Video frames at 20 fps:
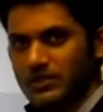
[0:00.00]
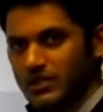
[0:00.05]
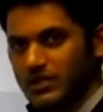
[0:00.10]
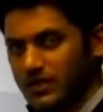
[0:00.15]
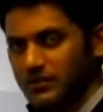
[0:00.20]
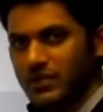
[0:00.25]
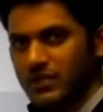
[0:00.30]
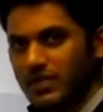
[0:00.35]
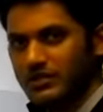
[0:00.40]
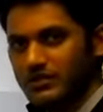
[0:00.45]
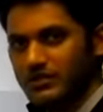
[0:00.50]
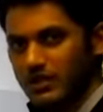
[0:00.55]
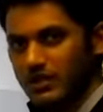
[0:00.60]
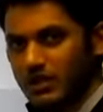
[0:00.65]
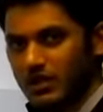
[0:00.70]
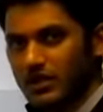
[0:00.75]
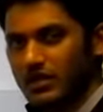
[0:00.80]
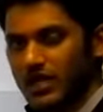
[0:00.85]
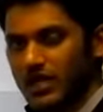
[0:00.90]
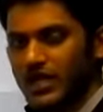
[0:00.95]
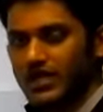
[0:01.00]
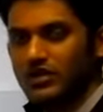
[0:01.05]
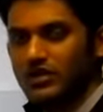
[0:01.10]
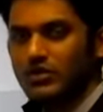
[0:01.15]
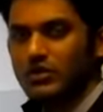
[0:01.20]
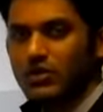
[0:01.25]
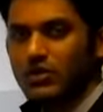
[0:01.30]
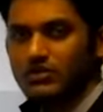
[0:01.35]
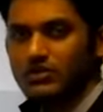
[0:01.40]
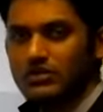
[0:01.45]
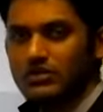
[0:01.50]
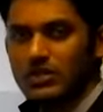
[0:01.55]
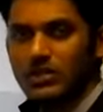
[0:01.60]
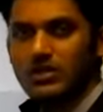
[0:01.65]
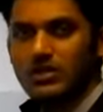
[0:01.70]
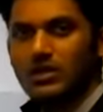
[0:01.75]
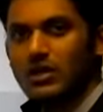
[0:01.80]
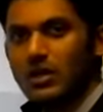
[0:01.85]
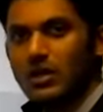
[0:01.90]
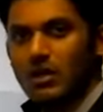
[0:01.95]
That means try to close the
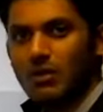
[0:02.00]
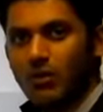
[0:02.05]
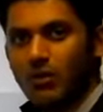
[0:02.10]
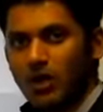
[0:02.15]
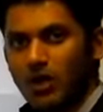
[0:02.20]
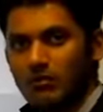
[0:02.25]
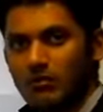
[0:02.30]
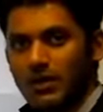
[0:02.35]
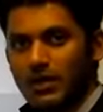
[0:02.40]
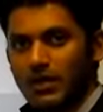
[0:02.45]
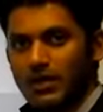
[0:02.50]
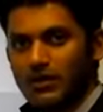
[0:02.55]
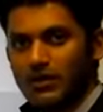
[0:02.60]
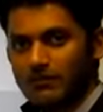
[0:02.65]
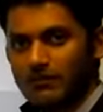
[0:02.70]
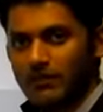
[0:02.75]
valve by